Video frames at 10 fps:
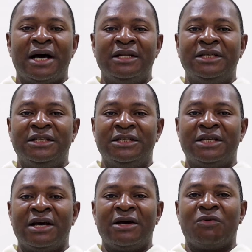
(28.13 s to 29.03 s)
and this
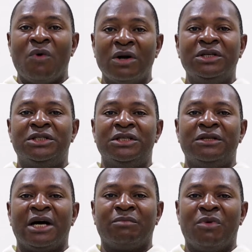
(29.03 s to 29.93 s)
is a
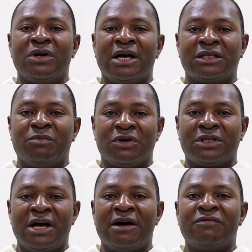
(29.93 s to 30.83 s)
quality that mothers
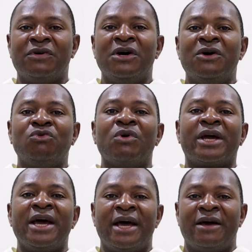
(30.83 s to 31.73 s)
must have to
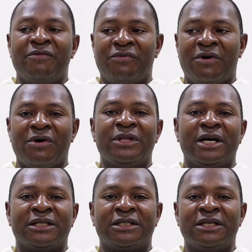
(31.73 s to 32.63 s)
care for
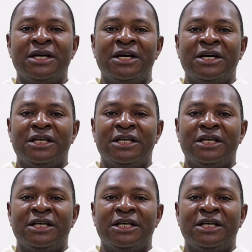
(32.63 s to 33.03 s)
others,